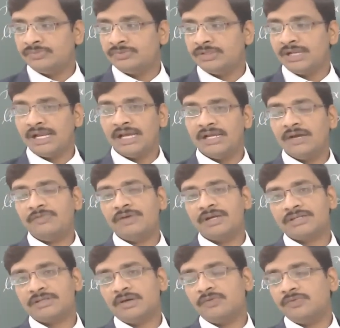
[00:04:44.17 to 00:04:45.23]
the line of
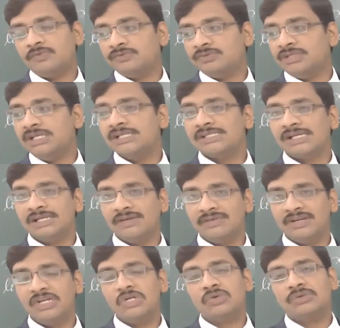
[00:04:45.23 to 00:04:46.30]
action of each and
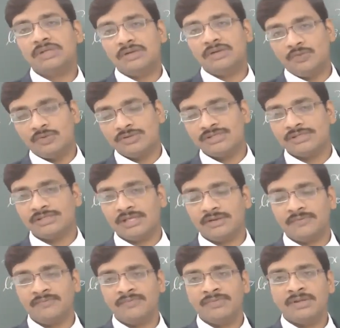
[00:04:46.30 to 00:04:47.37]
every individual force is
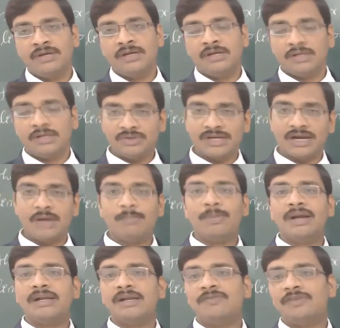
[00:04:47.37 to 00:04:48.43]
there. Now, the
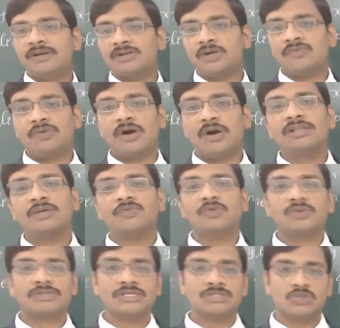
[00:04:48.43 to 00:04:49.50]
combined effect of all the
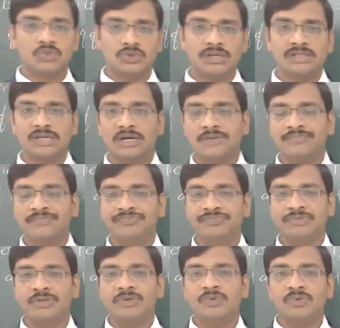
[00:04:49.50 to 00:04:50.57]
forces together,
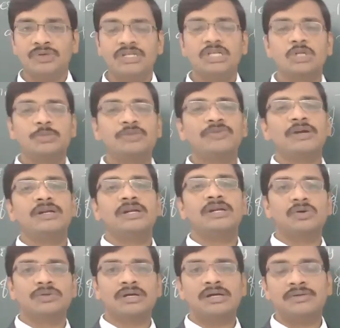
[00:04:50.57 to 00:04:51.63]
we need to be finding
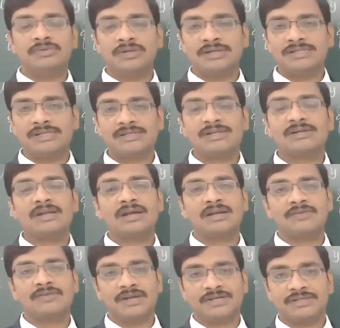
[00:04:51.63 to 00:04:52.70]
out the resultant line
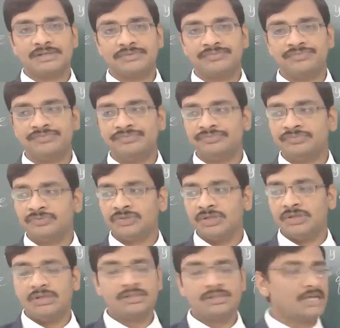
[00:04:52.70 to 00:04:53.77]
of action.
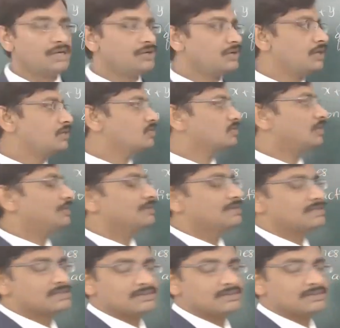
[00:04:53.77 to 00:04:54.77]
Right? Can you try to solve this?